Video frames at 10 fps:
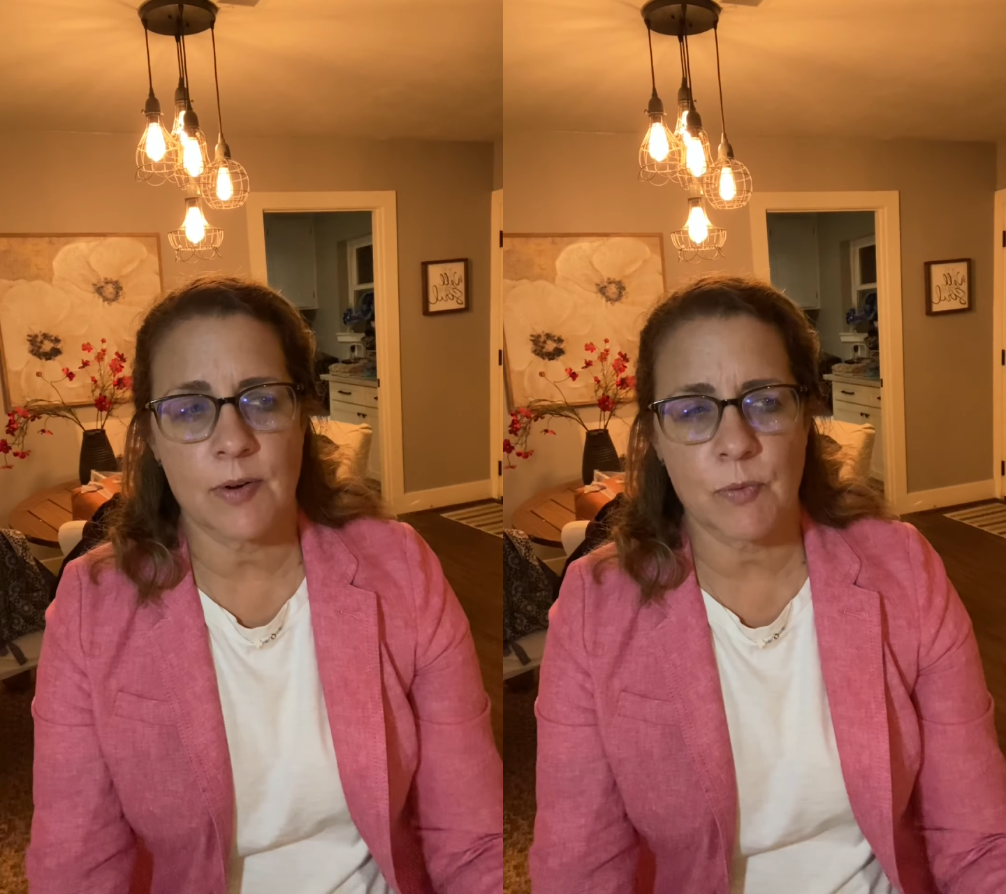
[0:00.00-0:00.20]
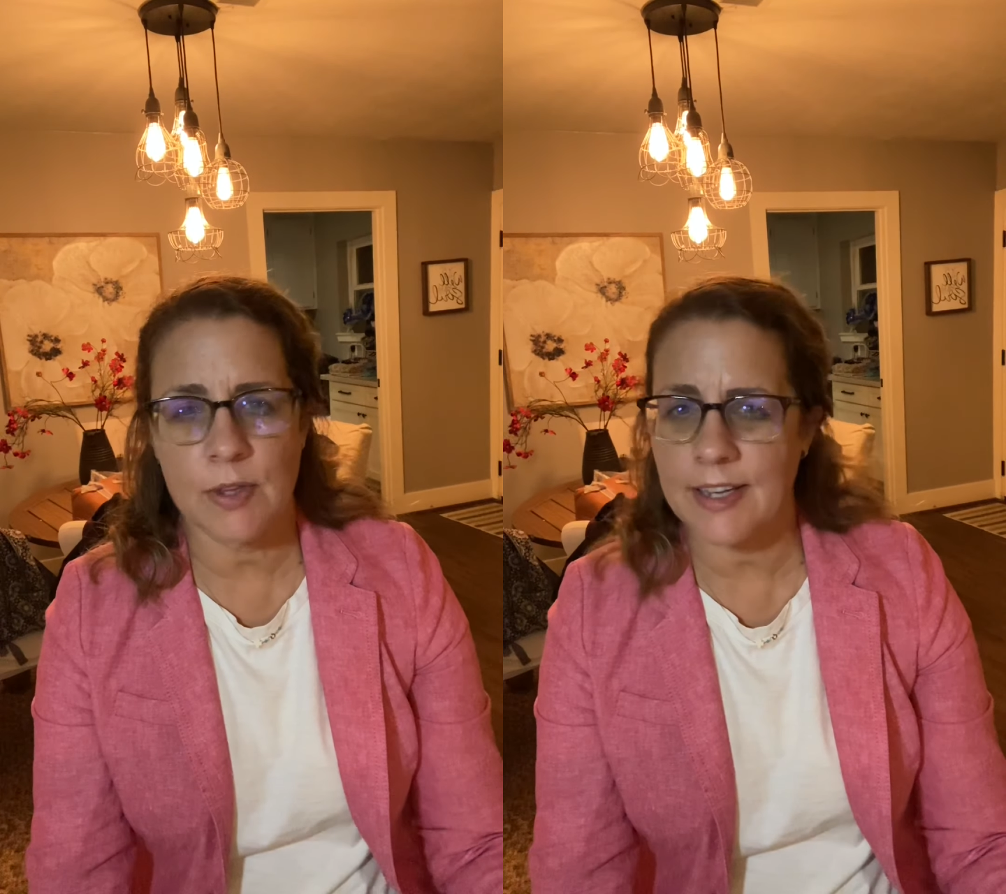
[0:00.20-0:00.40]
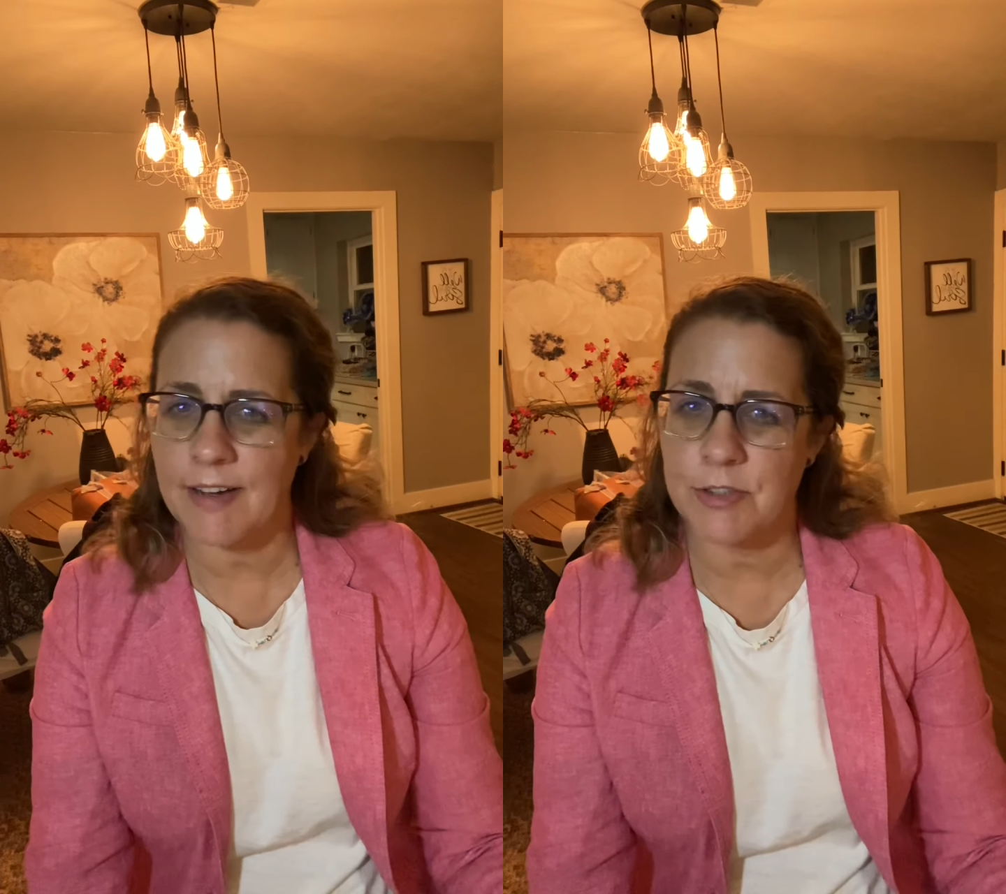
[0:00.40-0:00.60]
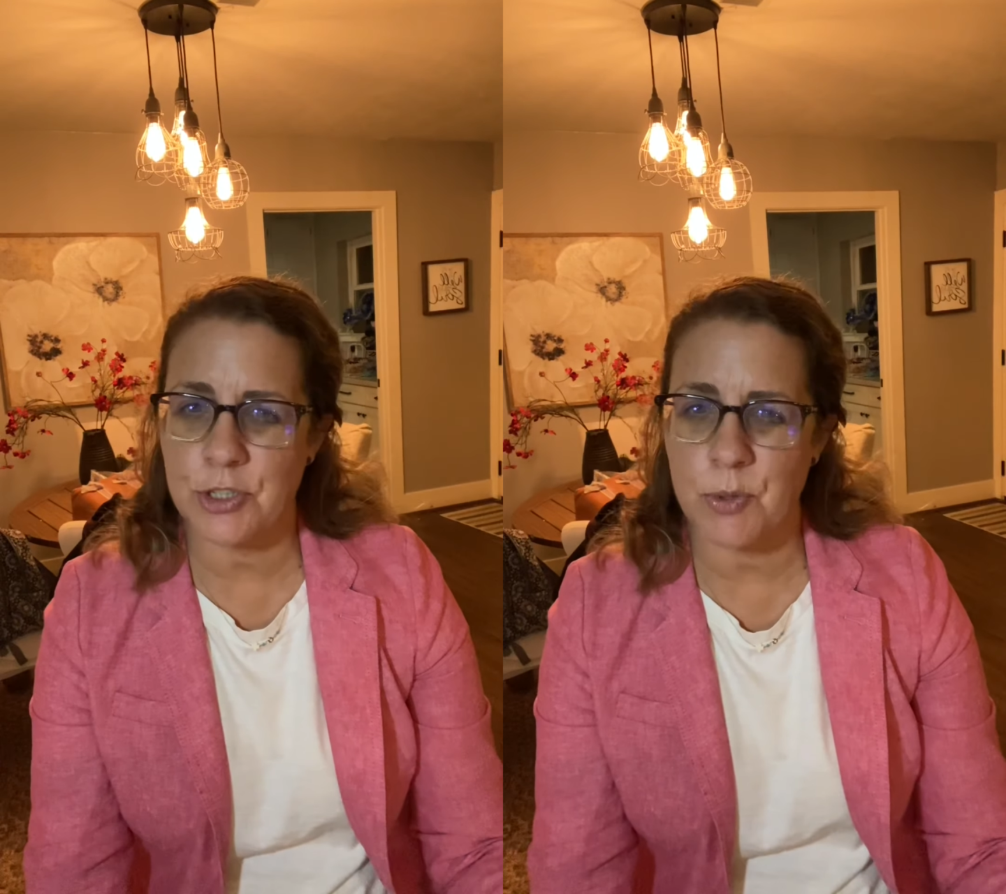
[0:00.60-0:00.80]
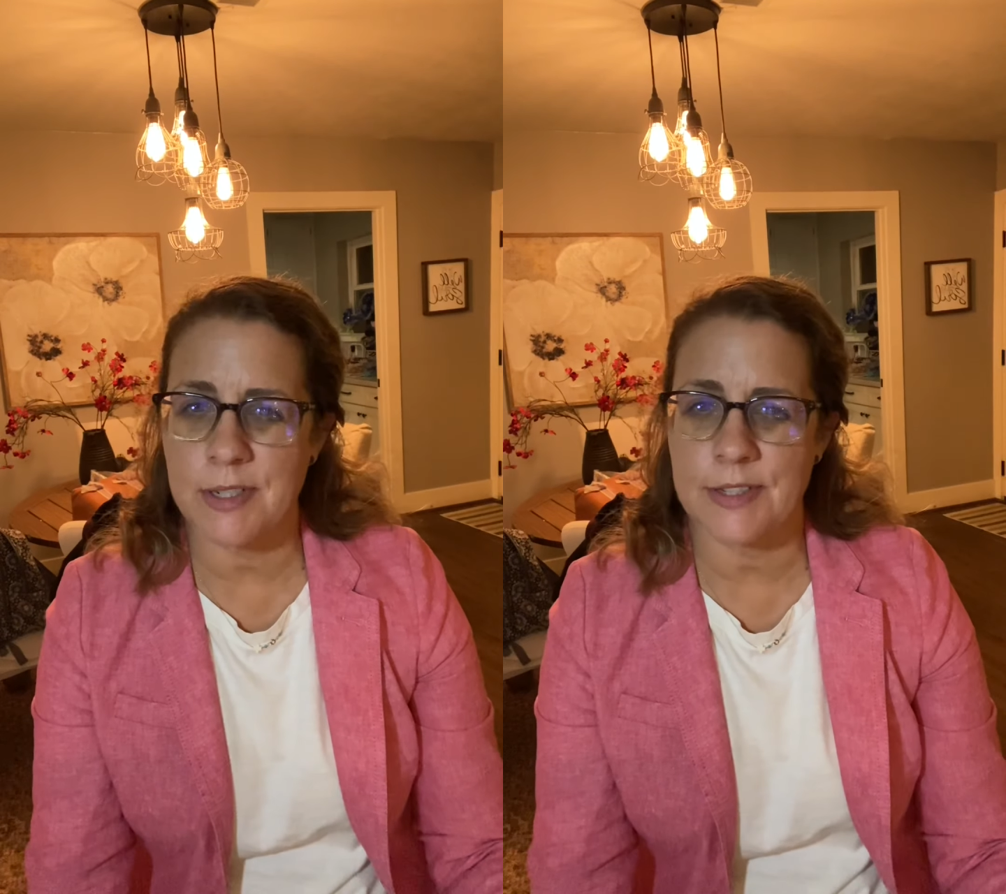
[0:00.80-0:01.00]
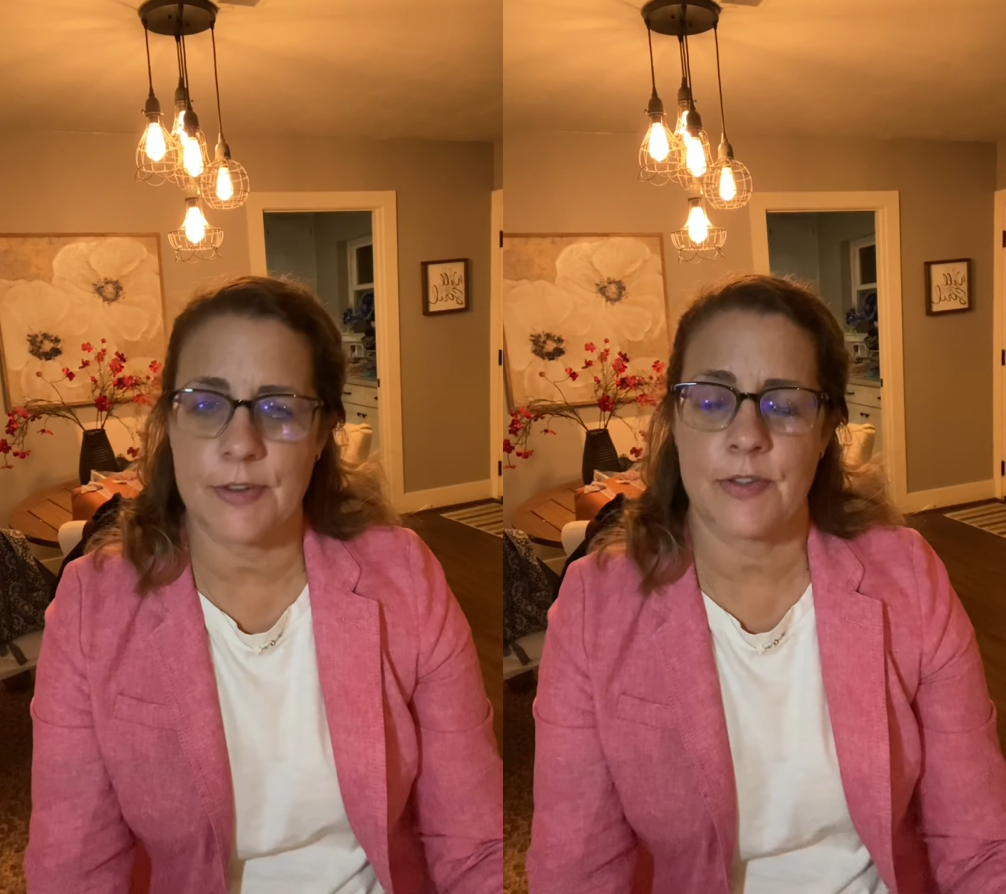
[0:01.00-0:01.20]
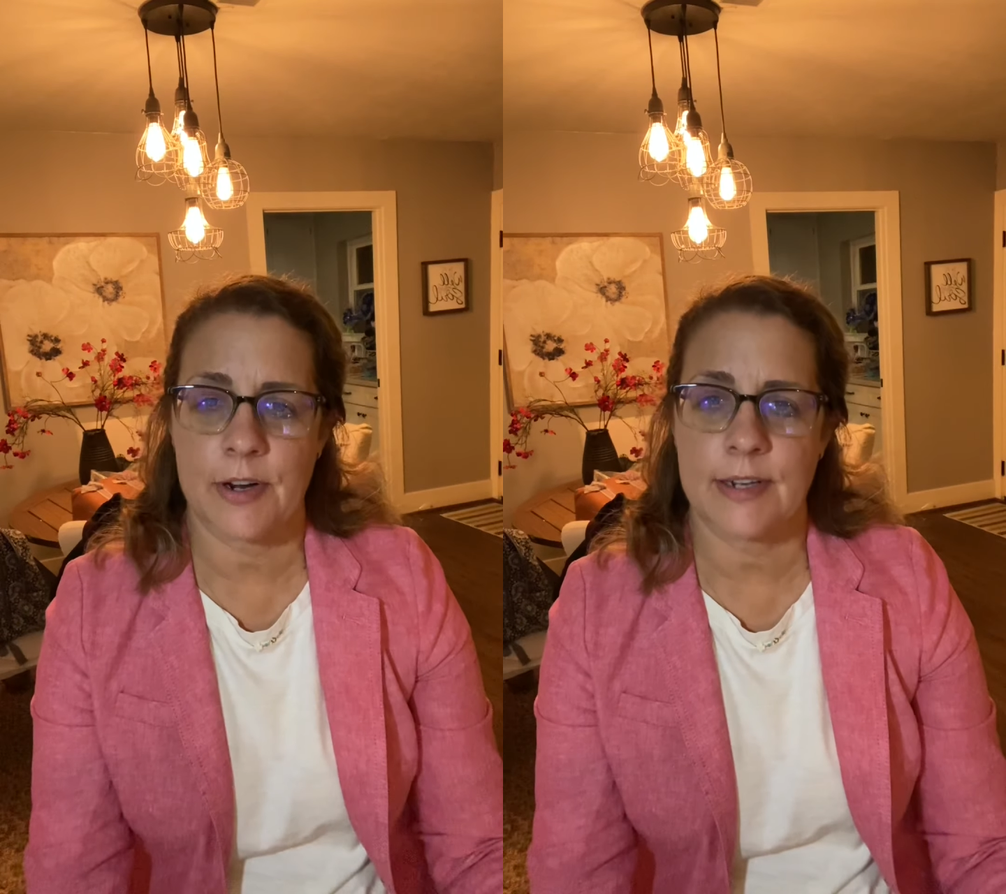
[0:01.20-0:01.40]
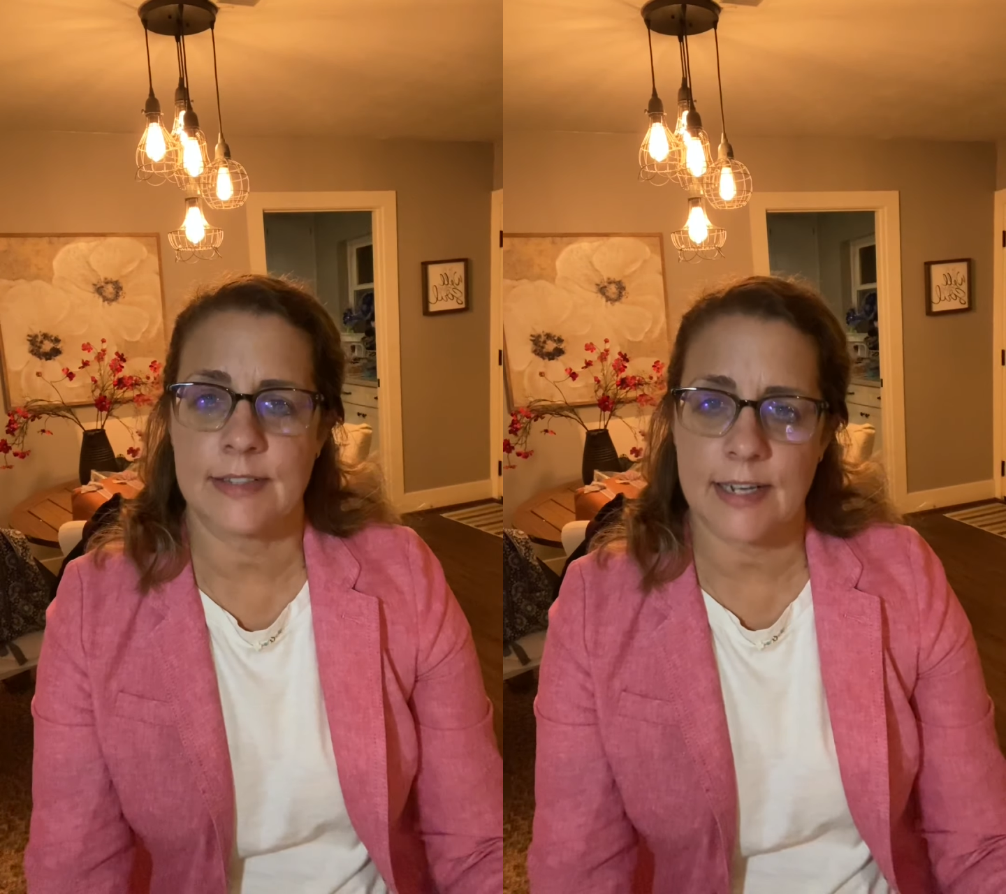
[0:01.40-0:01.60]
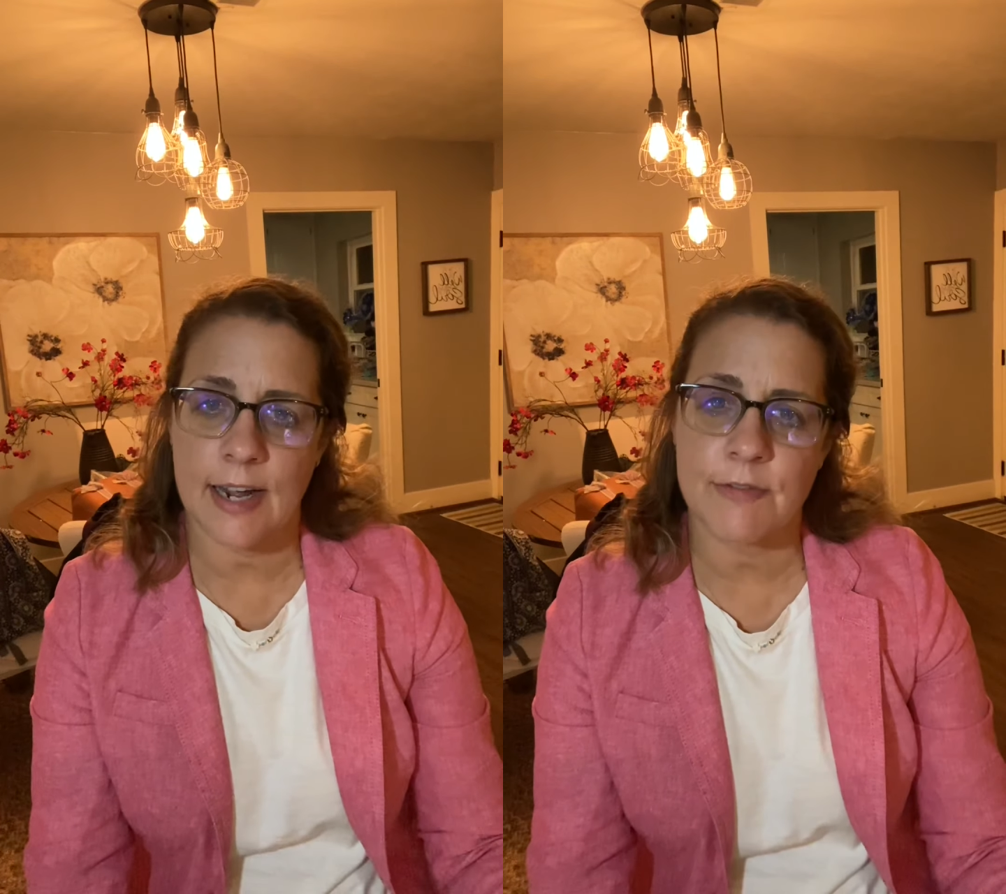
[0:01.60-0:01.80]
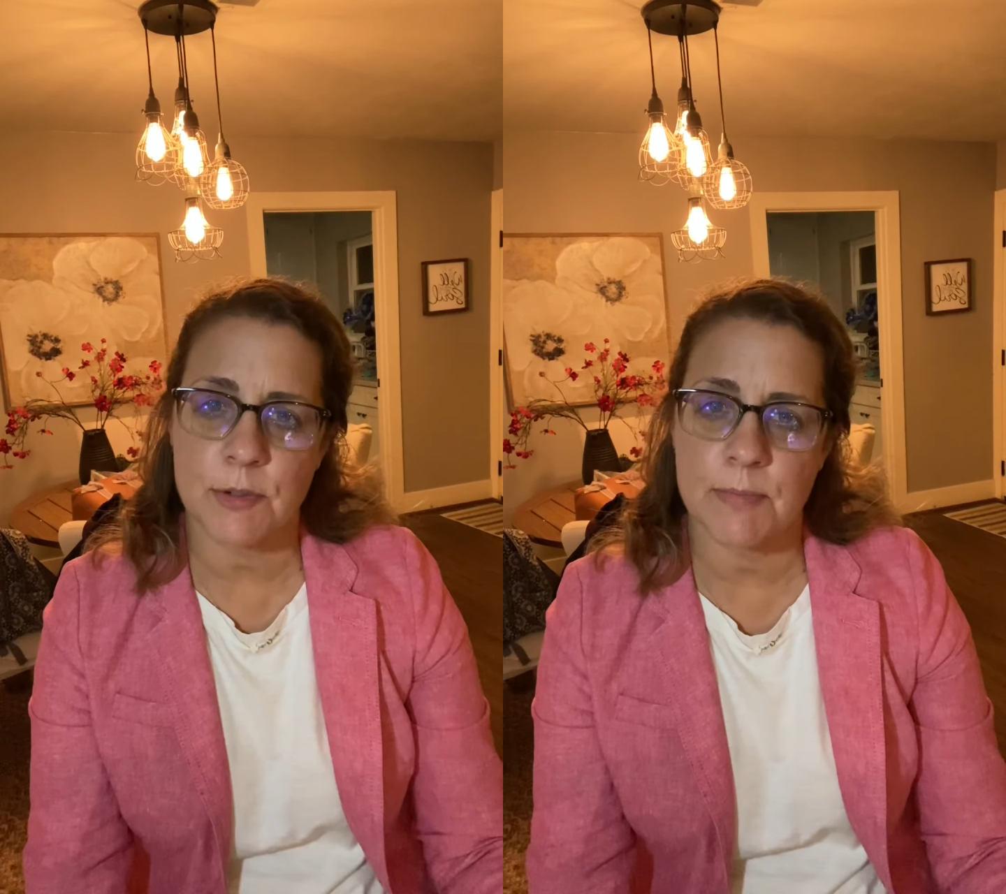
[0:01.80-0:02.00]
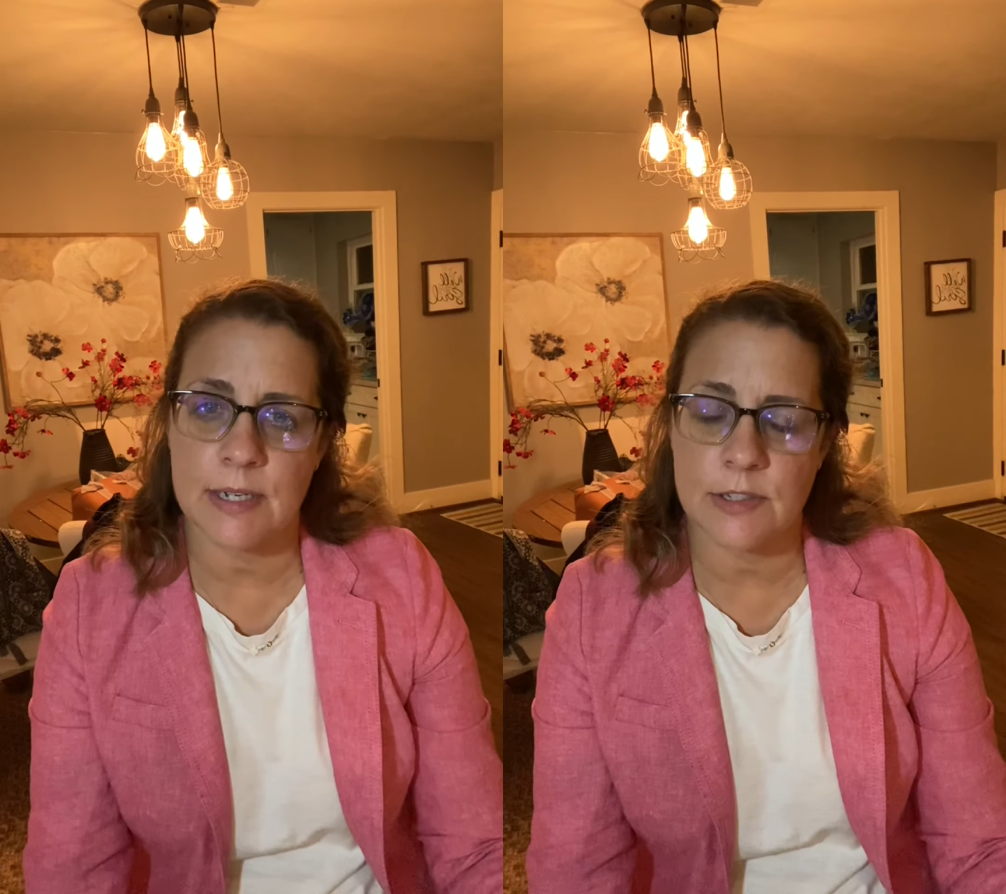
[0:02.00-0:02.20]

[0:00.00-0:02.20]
really have a choice and they're there because they have to be,